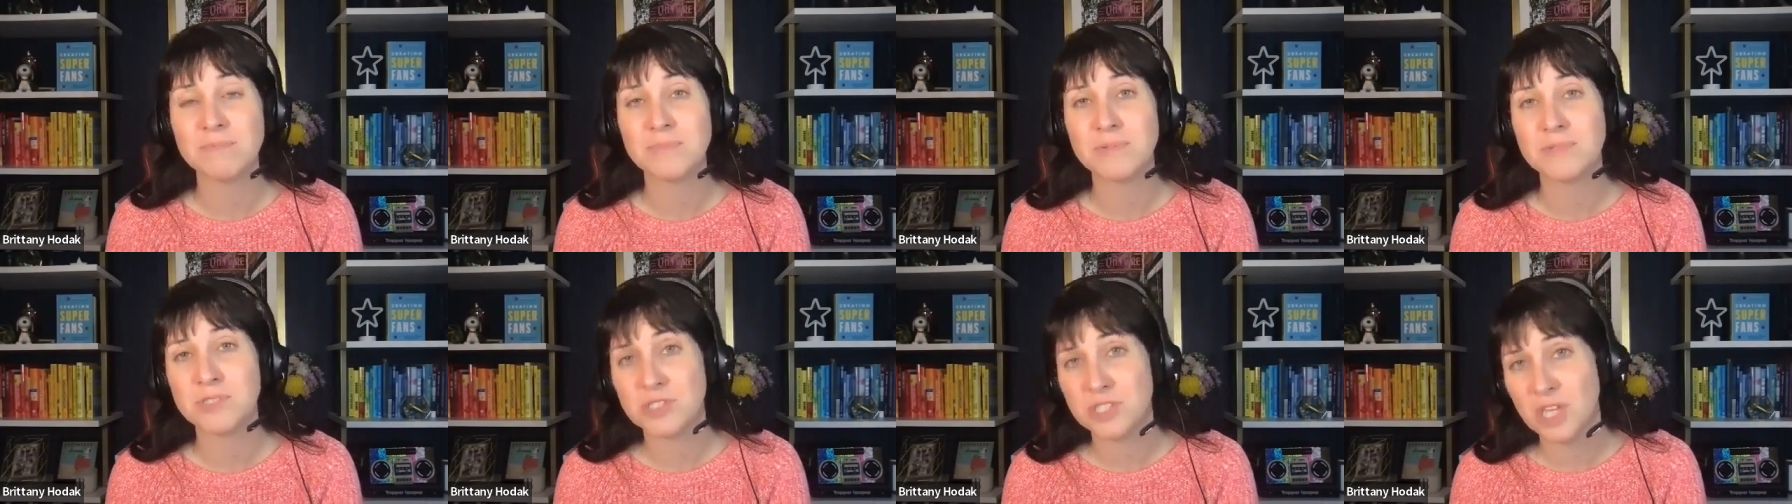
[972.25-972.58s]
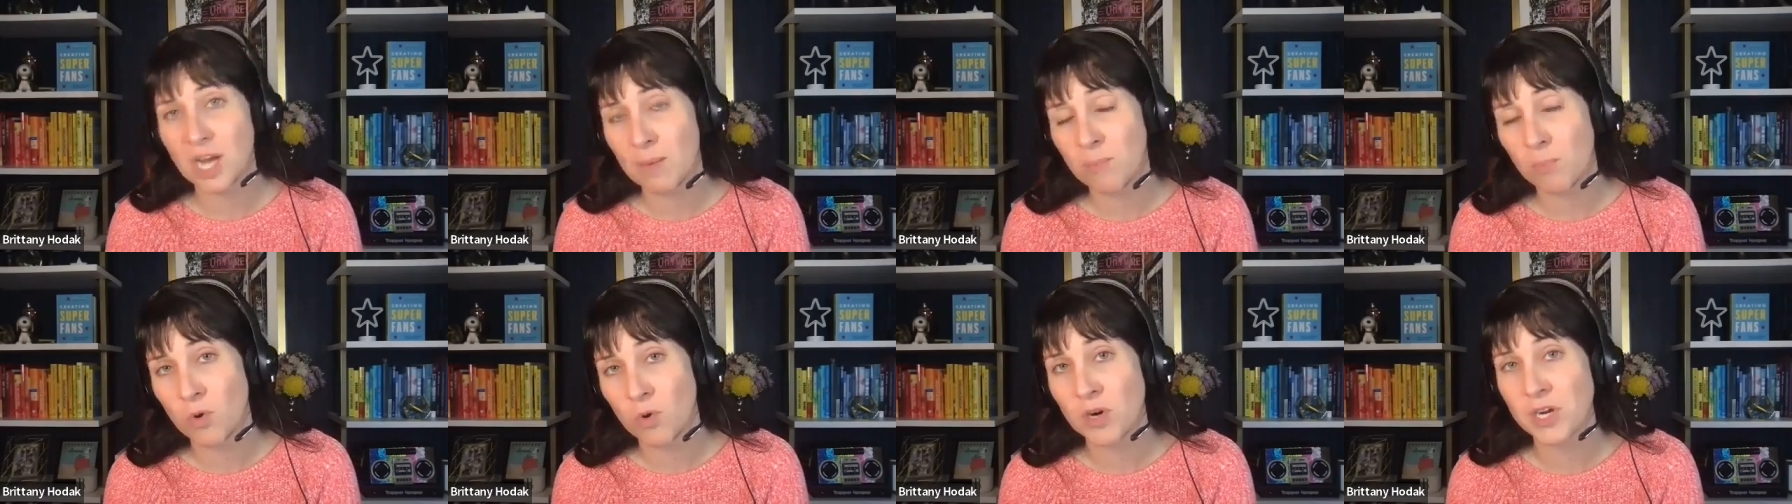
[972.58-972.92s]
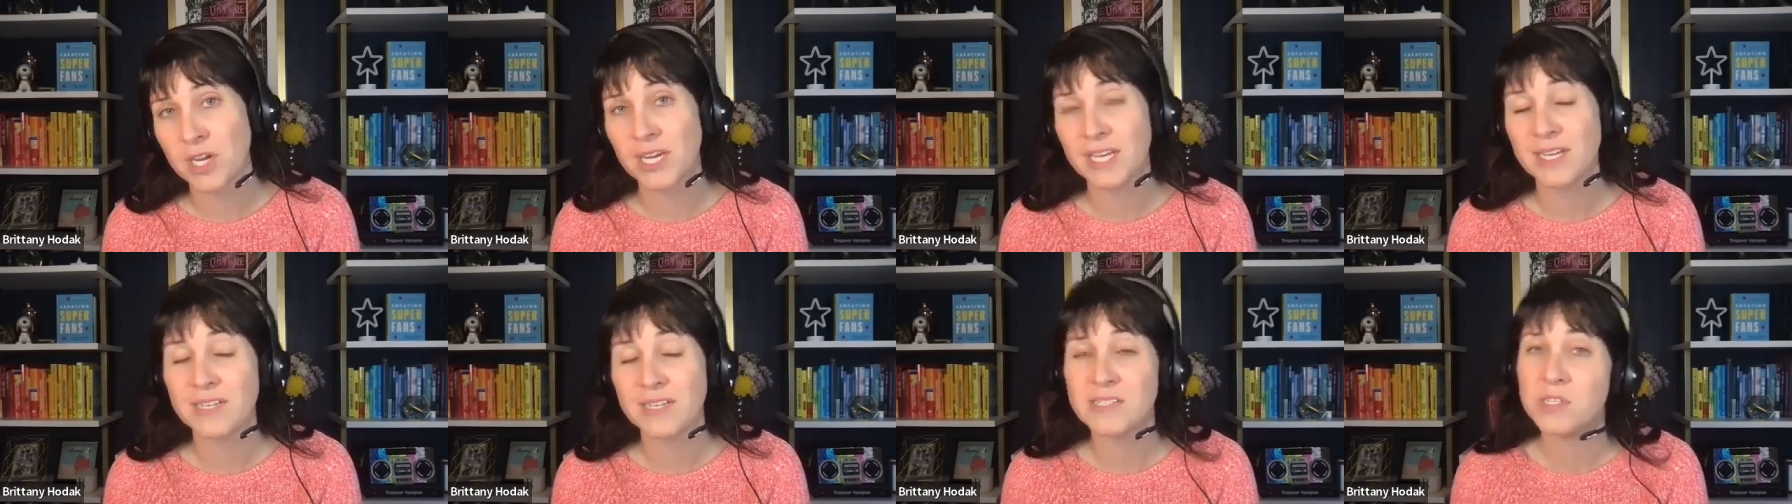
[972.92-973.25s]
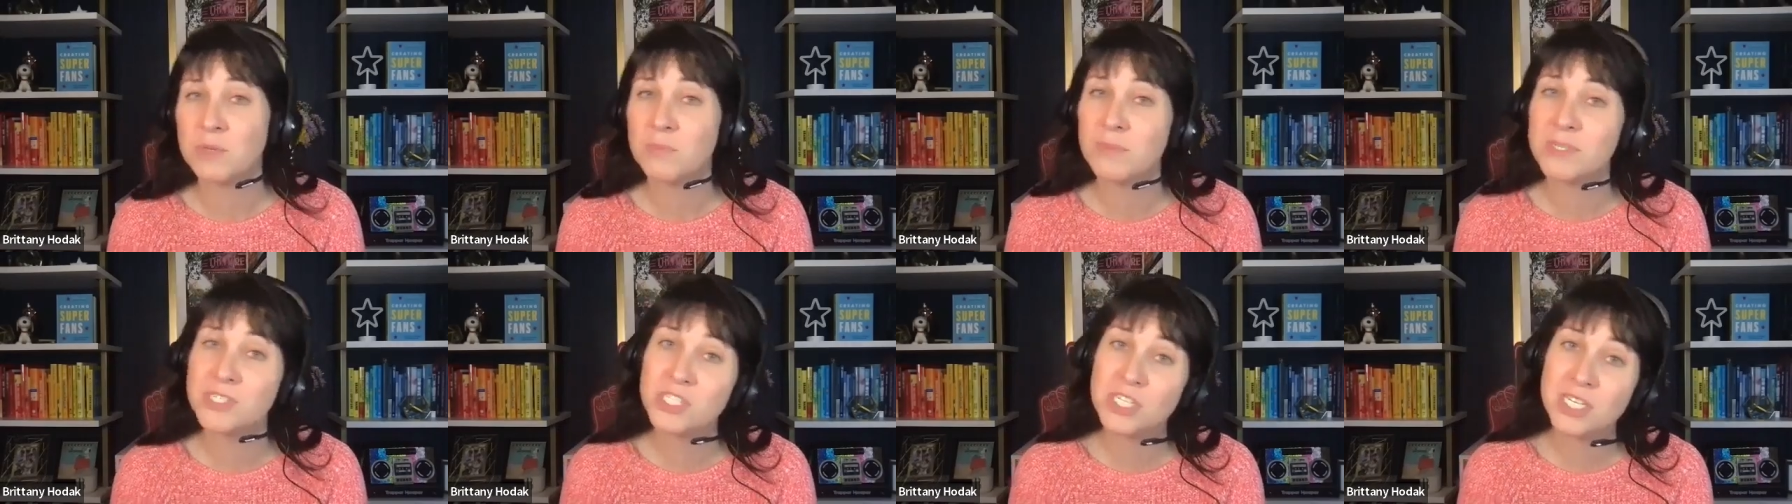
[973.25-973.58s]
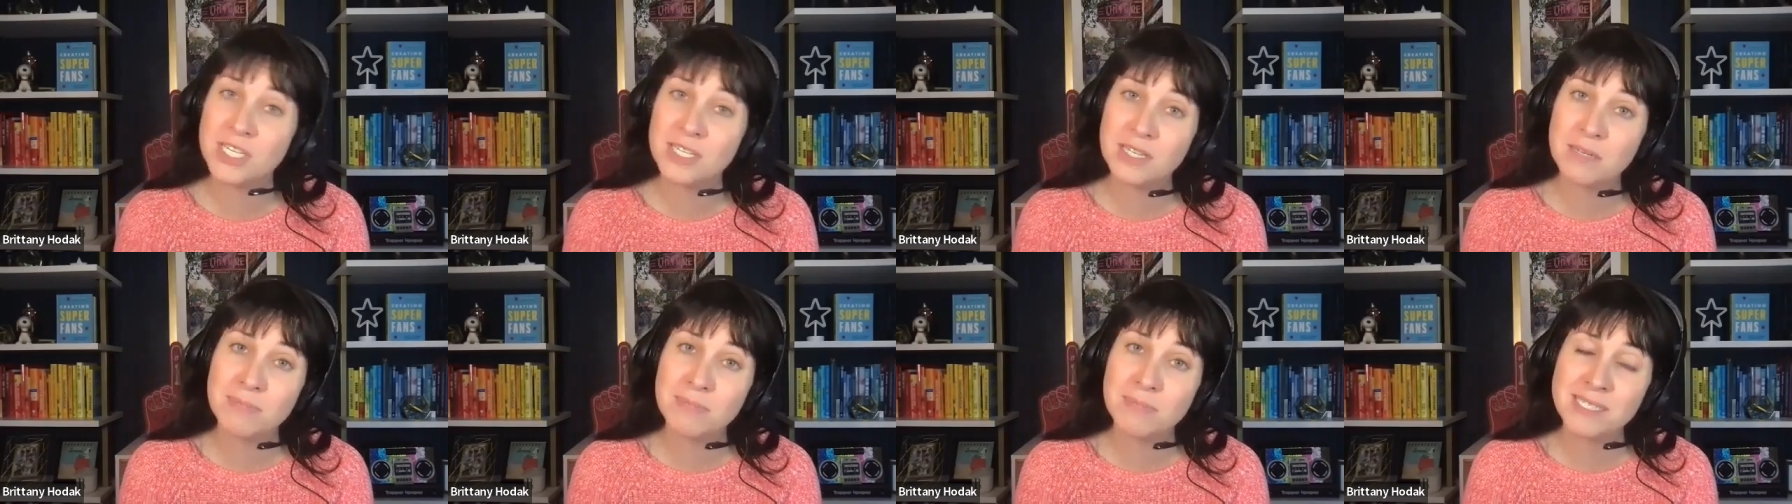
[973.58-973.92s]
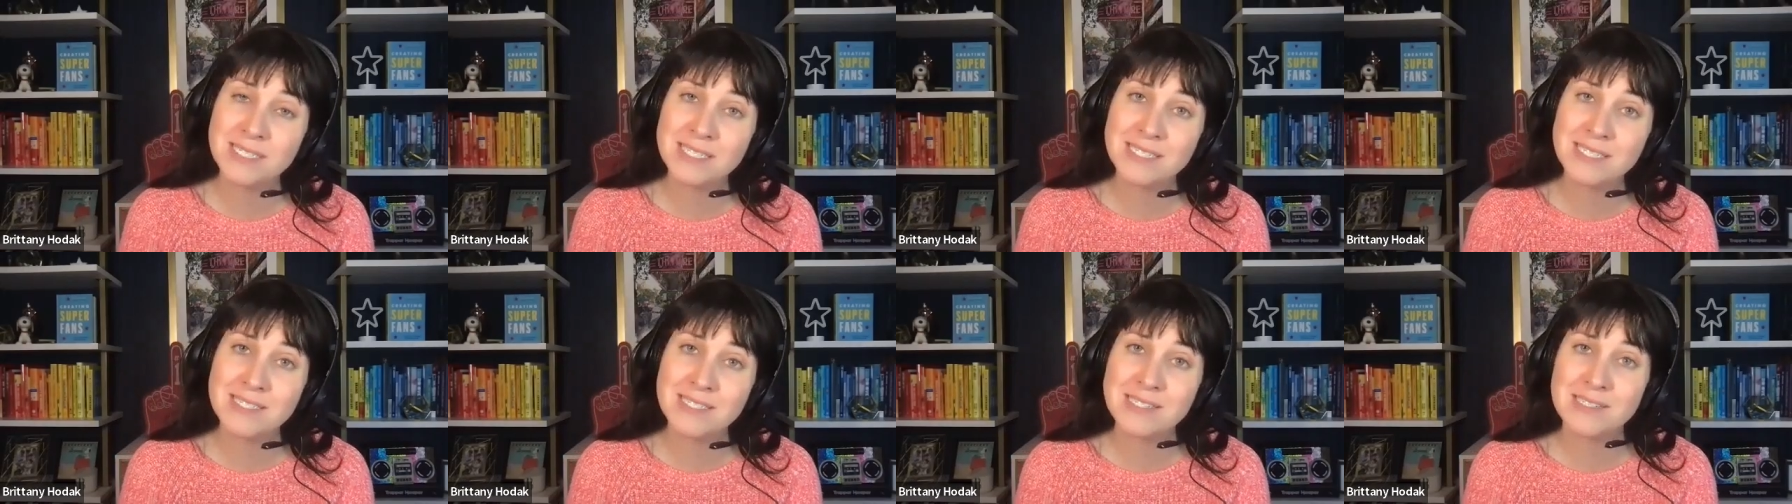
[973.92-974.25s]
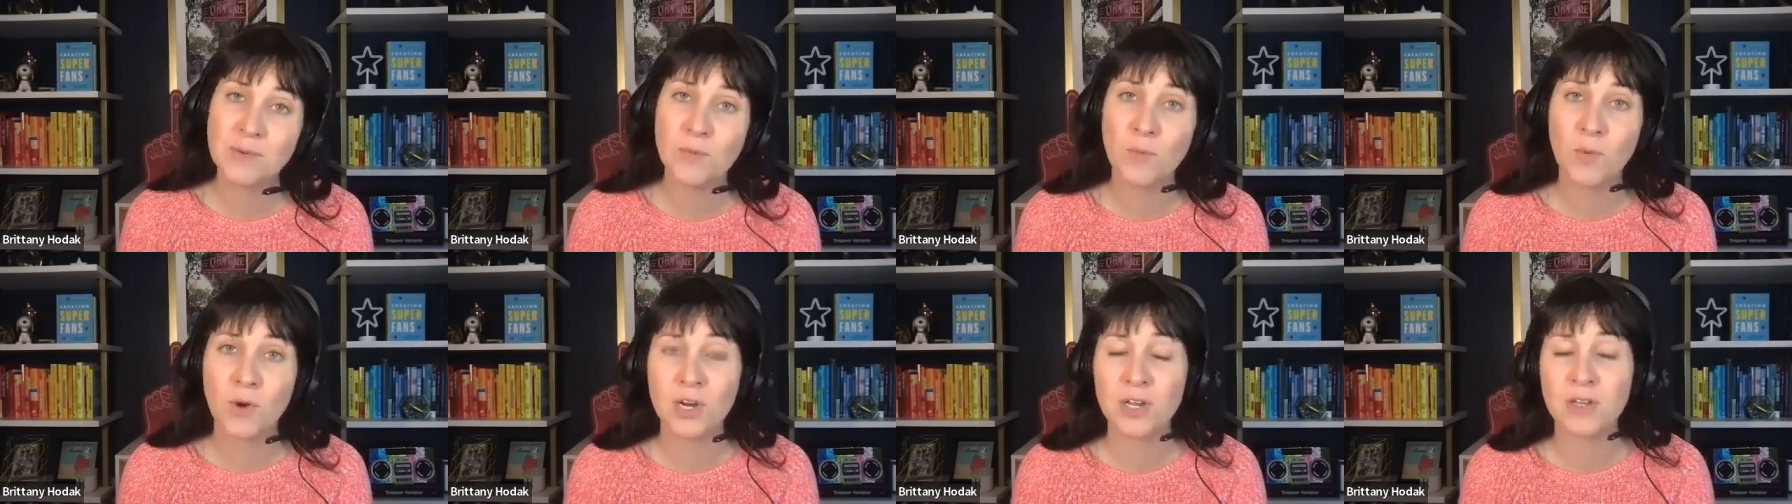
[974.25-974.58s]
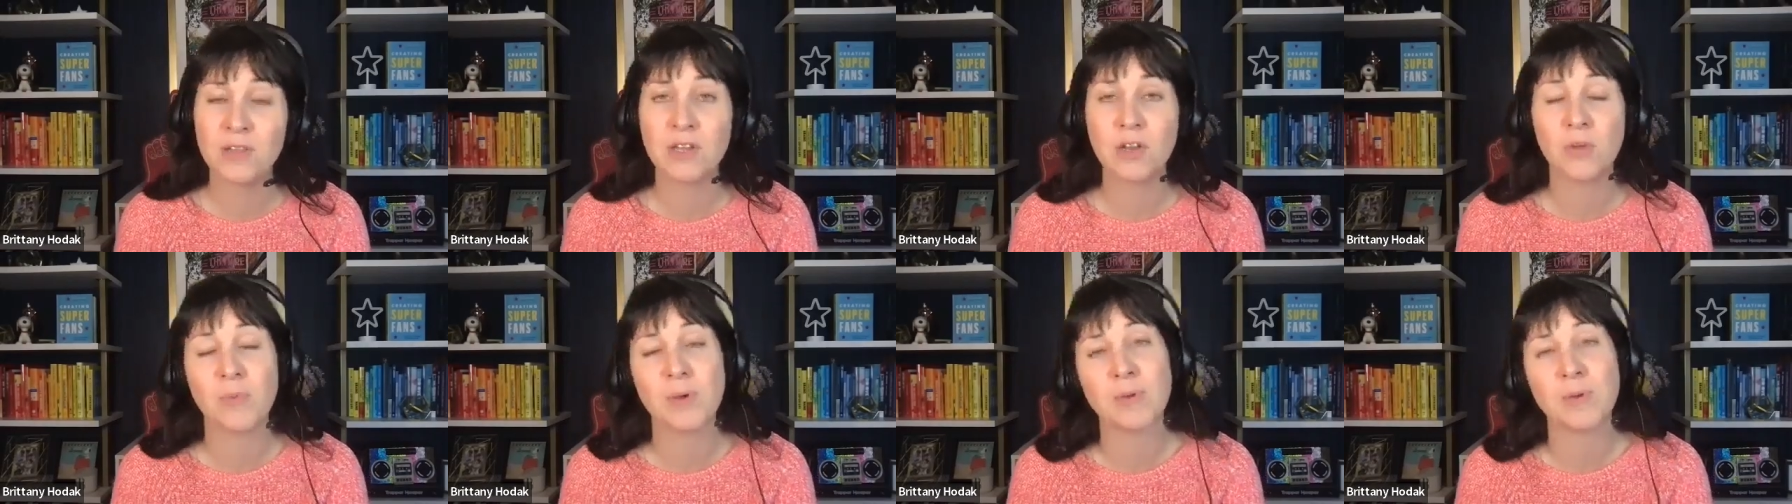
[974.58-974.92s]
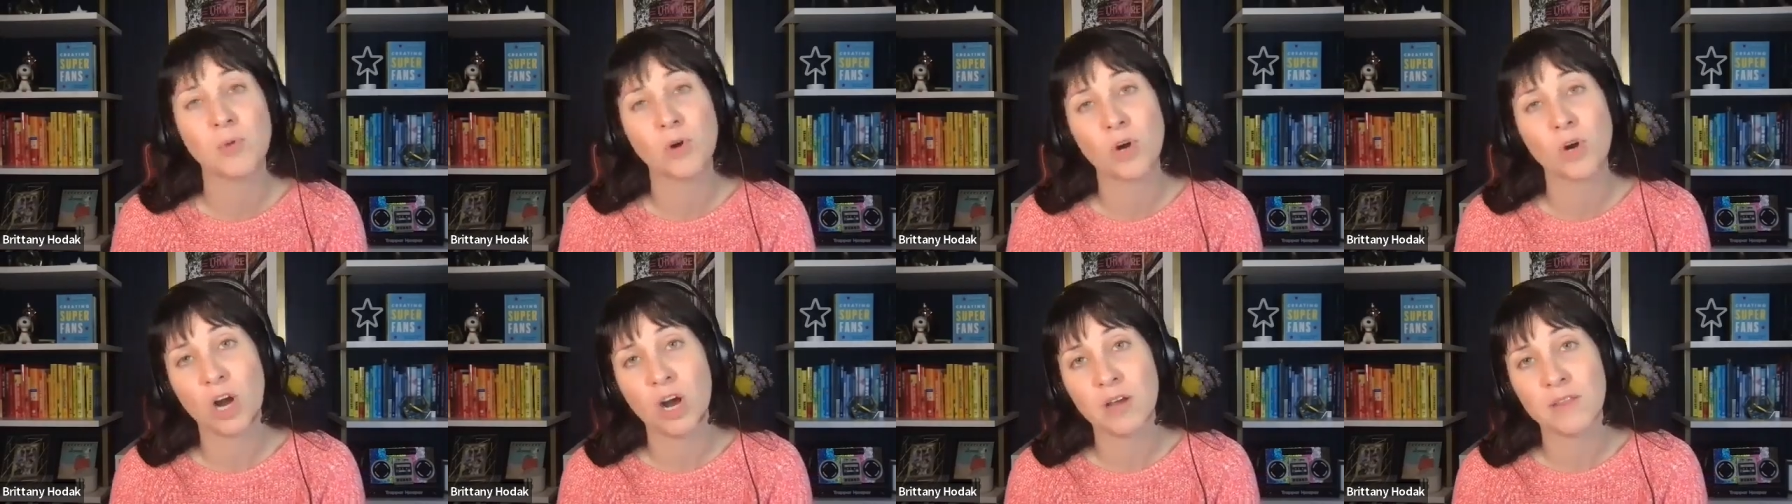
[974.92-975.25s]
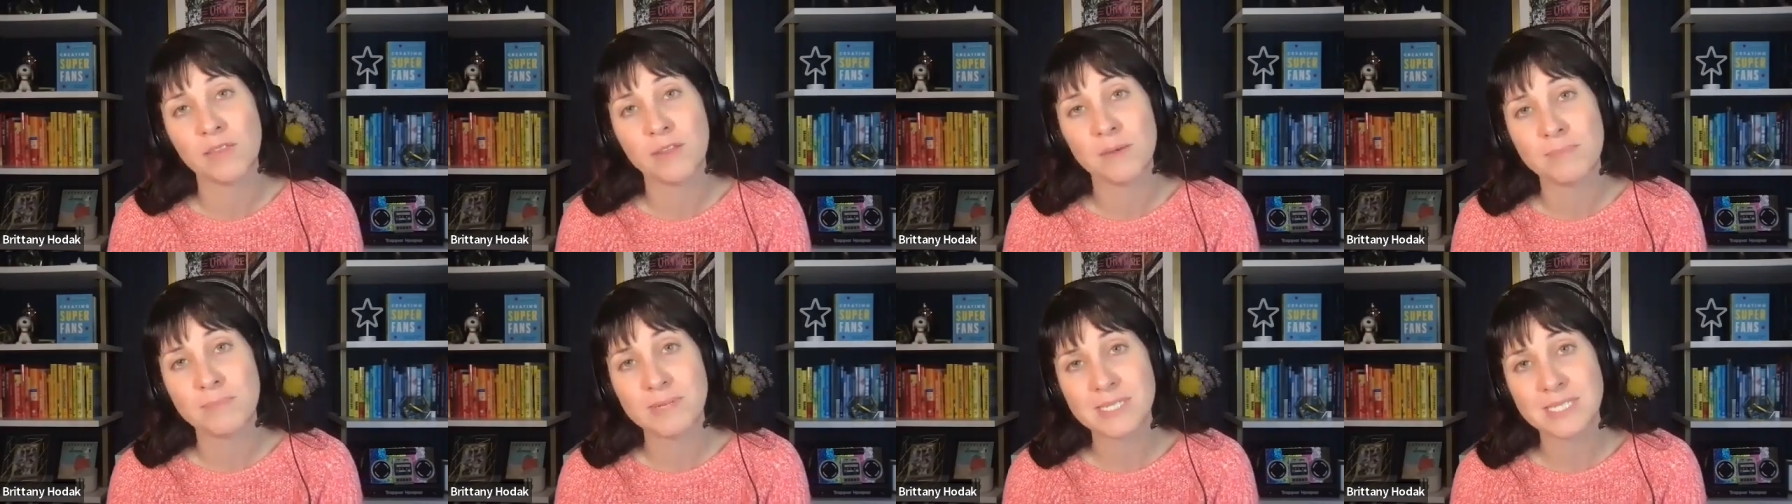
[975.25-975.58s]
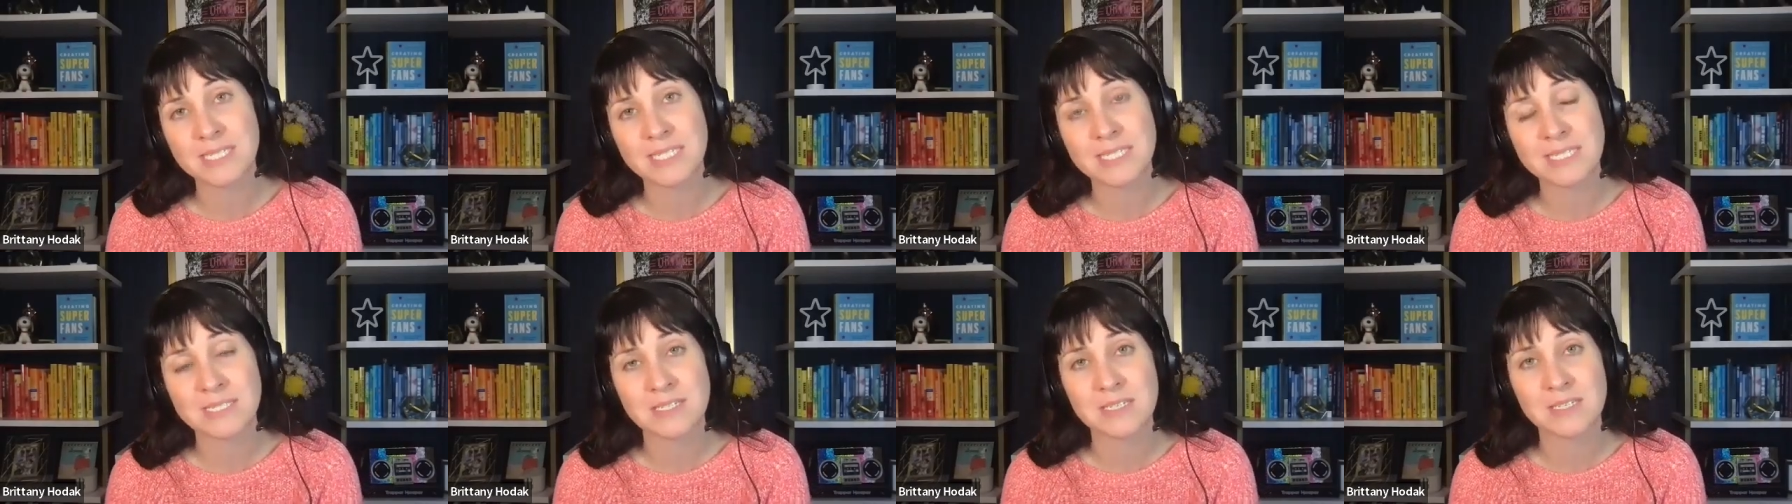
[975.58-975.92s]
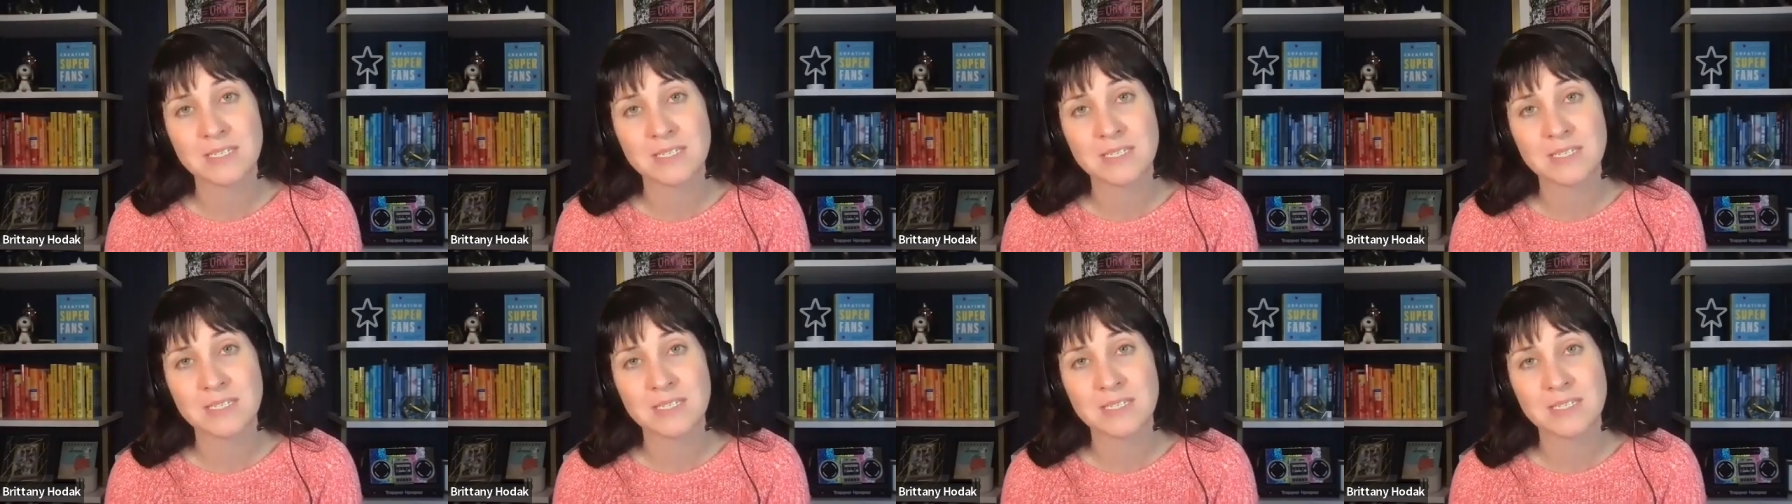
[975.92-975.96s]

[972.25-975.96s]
stop working so much in the business and work a little bit more on the business,